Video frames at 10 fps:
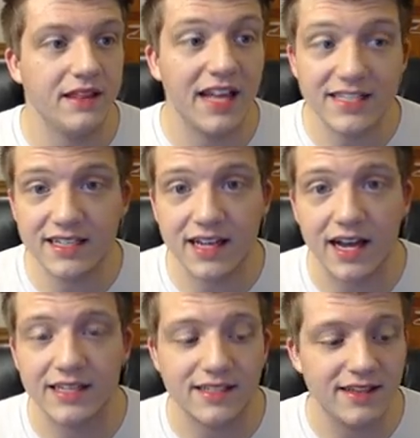that's it
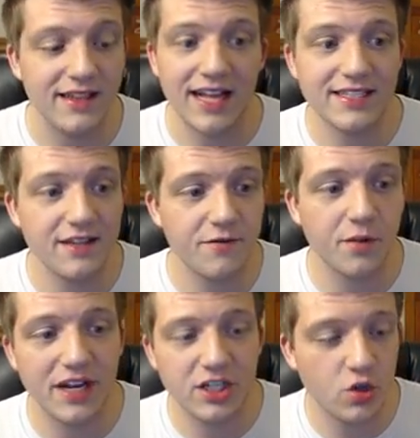guys that's it
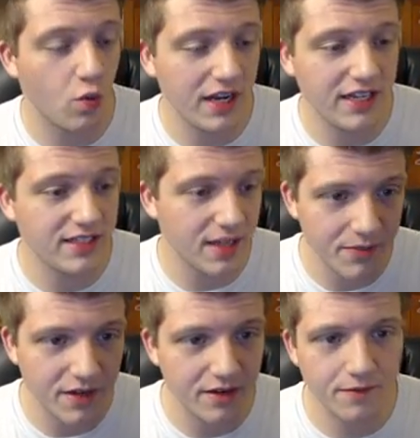for my 20
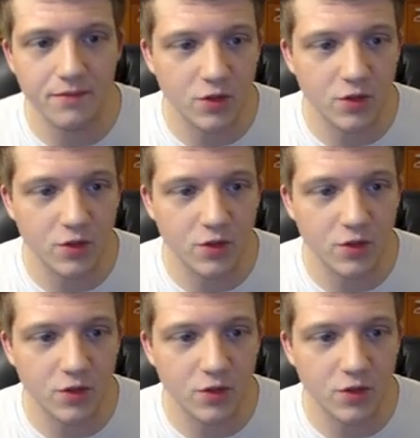something